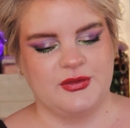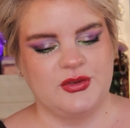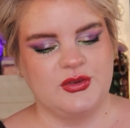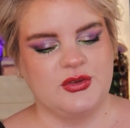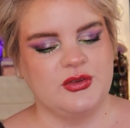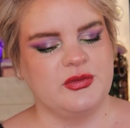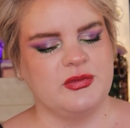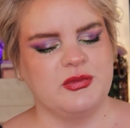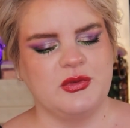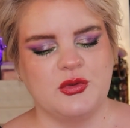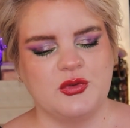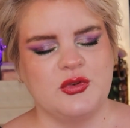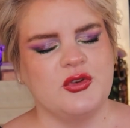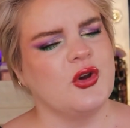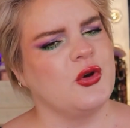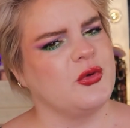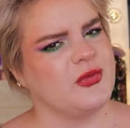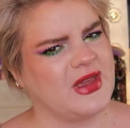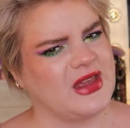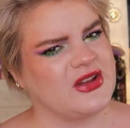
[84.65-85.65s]
you
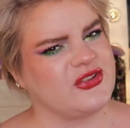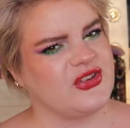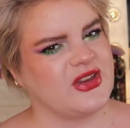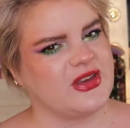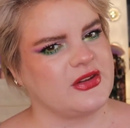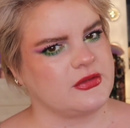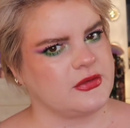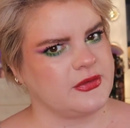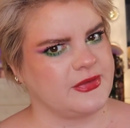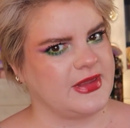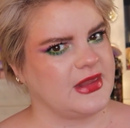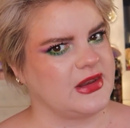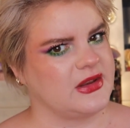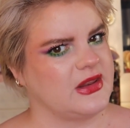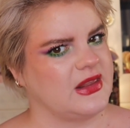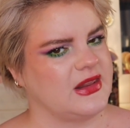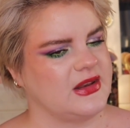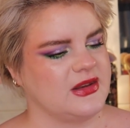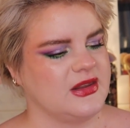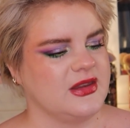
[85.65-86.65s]
know that shadow
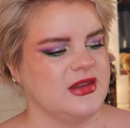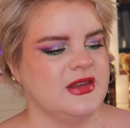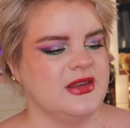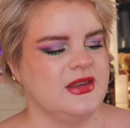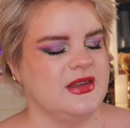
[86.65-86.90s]
then, and